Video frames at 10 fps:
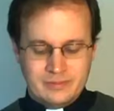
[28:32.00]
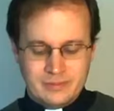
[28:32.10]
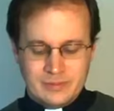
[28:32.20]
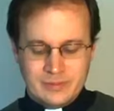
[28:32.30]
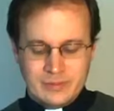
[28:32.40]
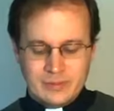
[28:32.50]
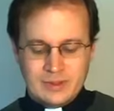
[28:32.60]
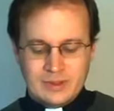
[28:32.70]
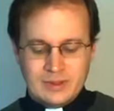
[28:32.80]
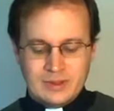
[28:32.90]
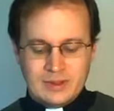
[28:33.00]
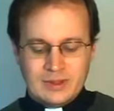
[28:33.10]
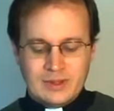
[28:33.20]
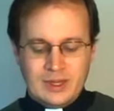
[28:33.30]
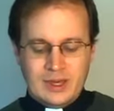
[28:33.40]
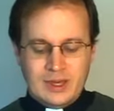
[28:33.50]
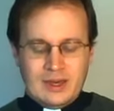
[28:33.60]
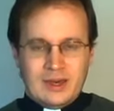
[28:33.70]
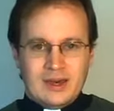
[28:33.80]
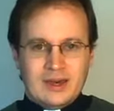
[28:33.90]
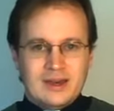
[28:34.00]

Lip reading: No one is speaking in this clip.